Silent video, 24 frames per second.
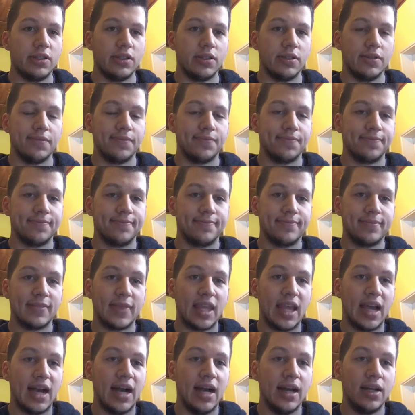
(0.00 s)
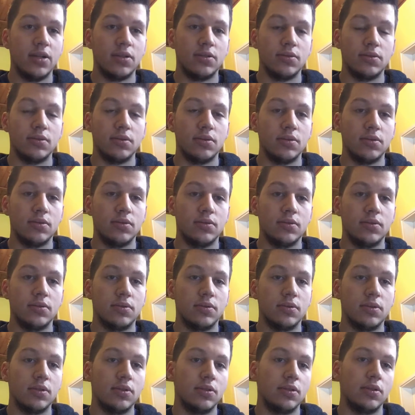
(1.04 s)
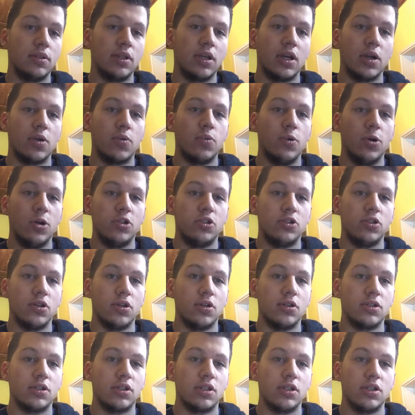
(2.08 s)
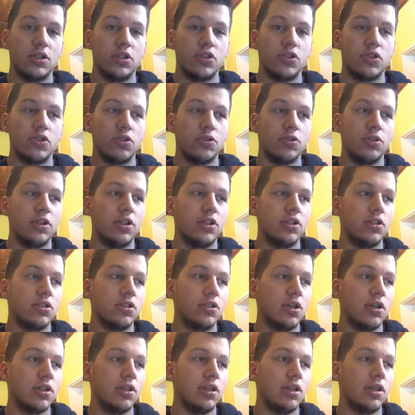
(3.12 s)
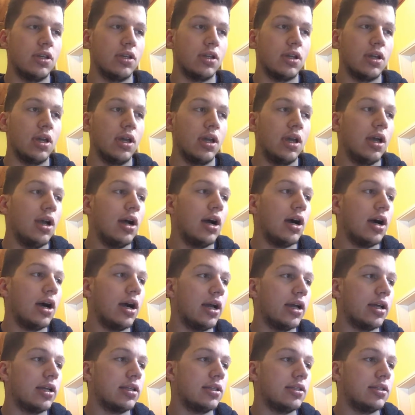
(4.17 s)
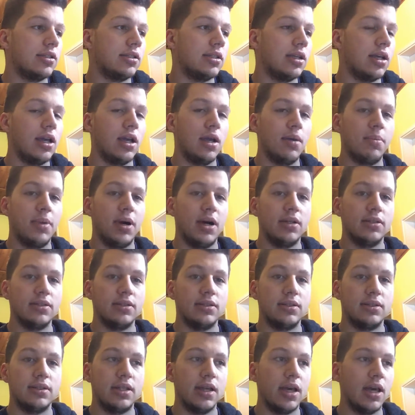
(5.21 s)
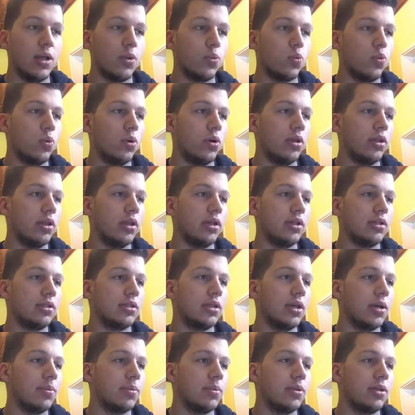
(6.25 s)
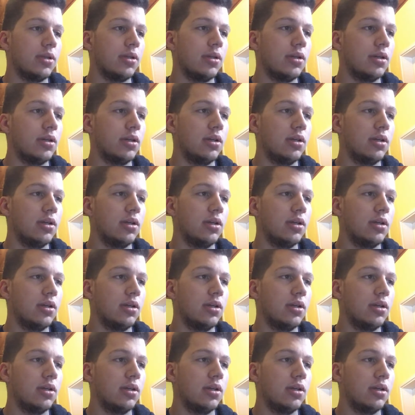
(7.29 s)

And I don't like watch Oscars, so there's nothing I can say about that one, except,